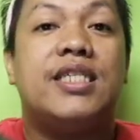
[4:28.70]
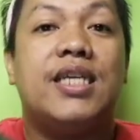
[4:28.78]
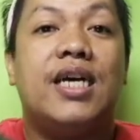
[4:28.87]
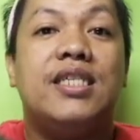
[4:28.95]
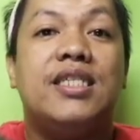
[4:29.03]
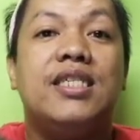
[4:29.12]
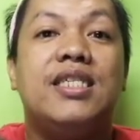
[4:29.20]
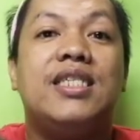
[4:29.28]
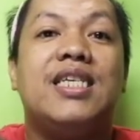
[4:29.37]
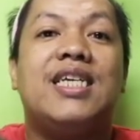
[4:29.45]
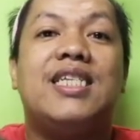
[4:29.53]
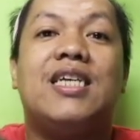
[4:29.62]

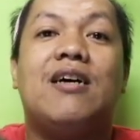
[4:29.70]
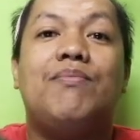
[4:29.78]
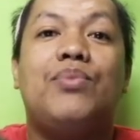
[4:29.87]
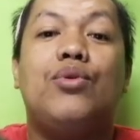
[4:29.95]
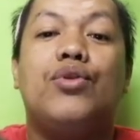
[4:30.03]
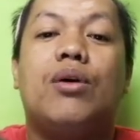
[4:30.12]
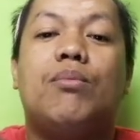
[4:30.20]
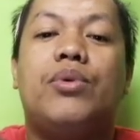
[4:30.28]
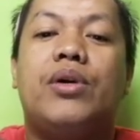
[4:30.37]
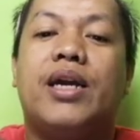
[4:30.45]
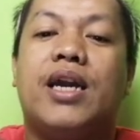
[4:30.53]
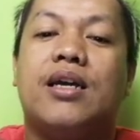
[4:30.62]
Sentence example
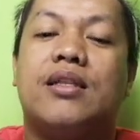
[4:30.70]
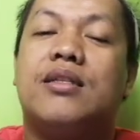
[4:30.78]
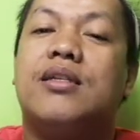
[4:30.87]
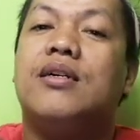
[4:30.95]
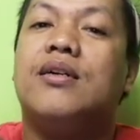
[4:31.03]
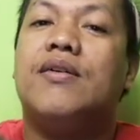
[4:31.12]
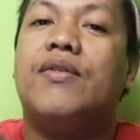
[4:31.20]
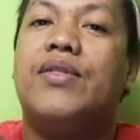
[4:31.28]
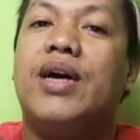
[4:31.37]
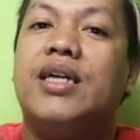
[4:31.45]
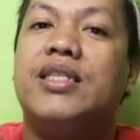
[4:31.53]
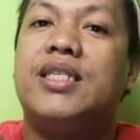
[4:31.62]
number 8.
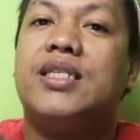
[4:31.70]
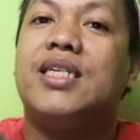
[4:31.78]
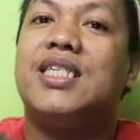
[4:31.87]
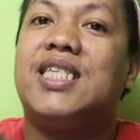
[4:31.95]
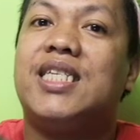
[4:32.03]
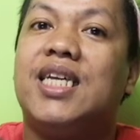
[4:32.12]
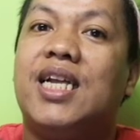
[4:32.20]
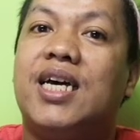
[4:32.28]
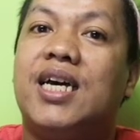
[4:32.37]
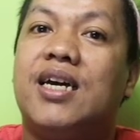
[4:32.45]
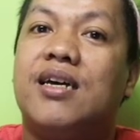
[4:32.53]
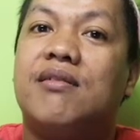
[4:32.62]
That's
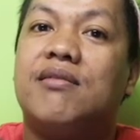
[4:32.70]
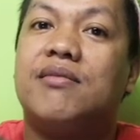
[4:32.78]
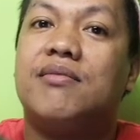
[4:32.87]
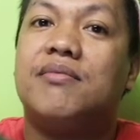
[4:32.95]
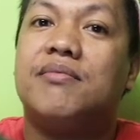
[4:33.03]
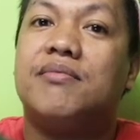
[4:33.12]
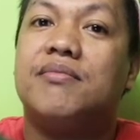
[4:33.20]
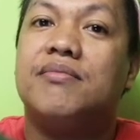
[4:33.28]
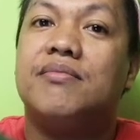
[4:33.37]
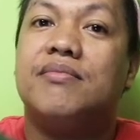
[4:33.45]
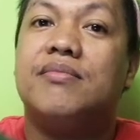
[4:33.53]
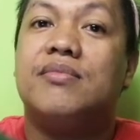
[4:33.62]
silly.
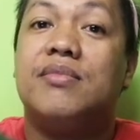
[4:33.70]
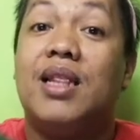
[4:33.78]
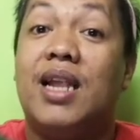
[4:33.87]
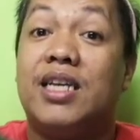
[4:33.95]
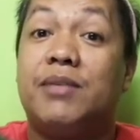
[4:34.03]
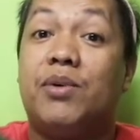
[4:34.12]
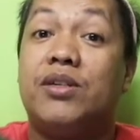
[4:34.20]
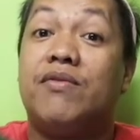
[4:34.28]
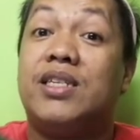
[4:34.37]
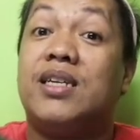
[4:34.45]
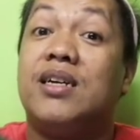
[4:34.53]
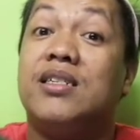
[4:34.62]
The last part of
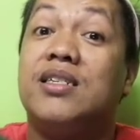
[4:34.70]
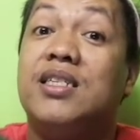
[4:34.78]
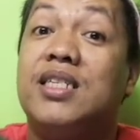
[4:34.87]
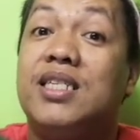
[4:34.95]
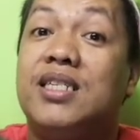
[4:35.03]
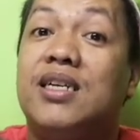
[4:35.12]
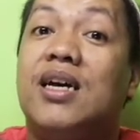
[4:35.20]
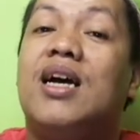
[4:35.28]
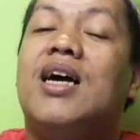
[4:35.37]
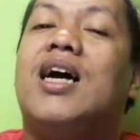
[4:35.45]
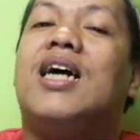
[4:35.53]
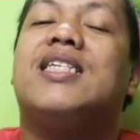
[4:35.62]
the sentence
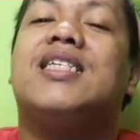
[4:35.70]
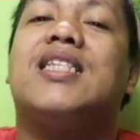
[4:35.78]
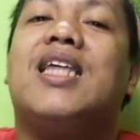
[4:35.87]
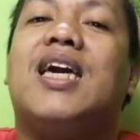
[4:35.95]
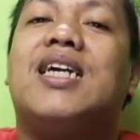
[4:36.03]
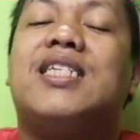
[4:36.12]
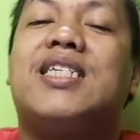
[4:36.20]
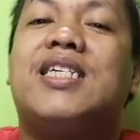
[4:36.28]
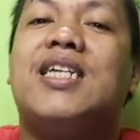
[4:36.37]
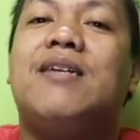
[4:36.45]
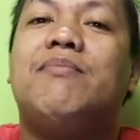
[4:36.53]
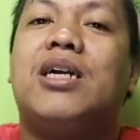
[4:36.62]
has an
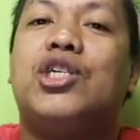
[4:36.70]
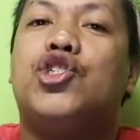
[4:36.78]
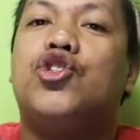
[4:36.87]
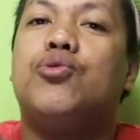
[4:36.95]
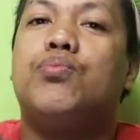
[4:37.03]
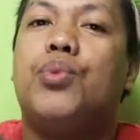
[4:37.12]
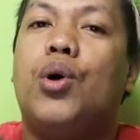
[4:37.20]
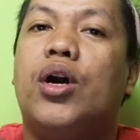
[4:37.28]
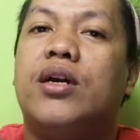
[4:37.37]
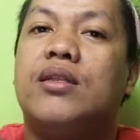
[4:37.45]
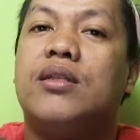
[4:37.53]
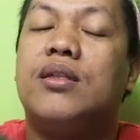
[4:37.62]
exclamation
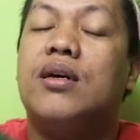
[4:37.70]
point.